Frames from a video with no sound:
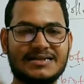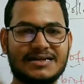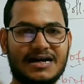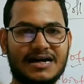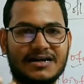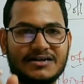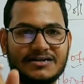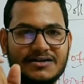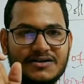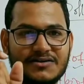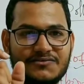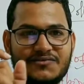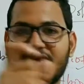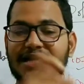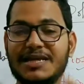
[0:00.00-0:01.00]
are
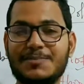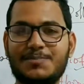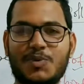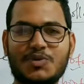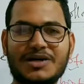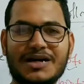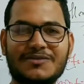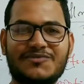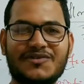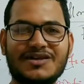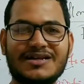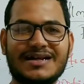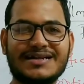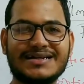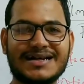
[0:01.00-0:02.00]
very important
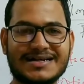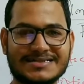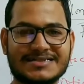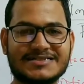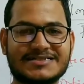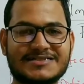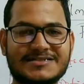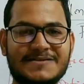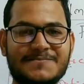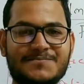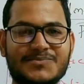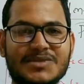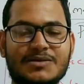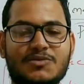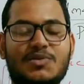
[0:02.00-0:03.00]
pollinating agents.
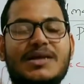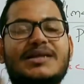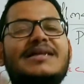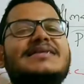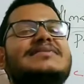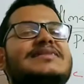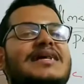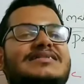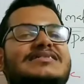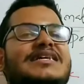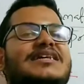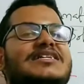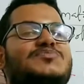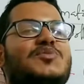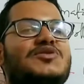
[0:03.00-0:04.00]
When insects are
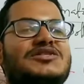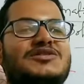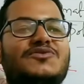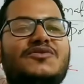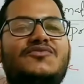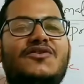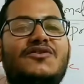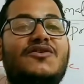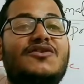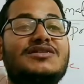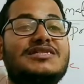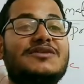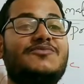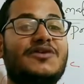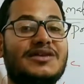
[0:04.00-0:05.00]
responsible for
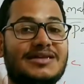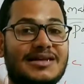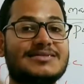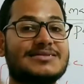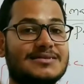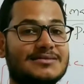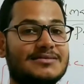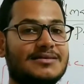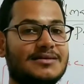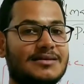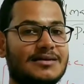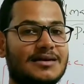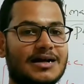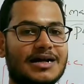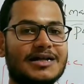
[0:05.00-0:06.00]
causing pollination,
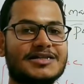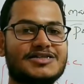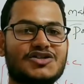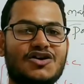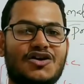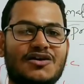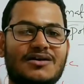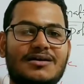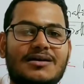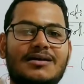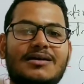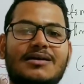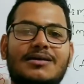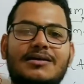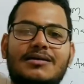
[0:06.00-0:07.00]
it is called
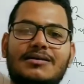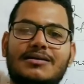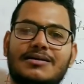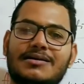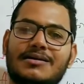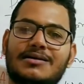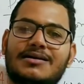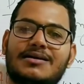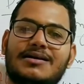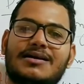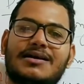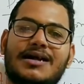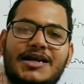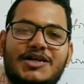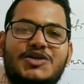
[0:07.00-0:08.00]

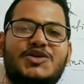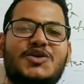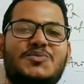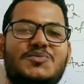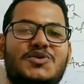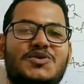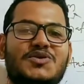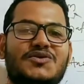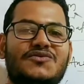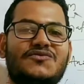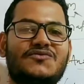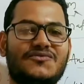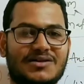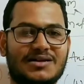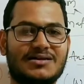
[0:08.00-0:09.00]

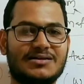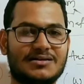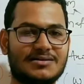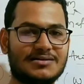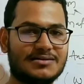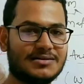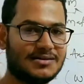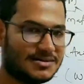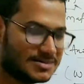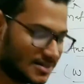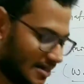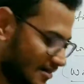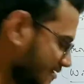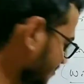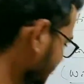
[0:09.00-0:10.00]
entomophily. It is called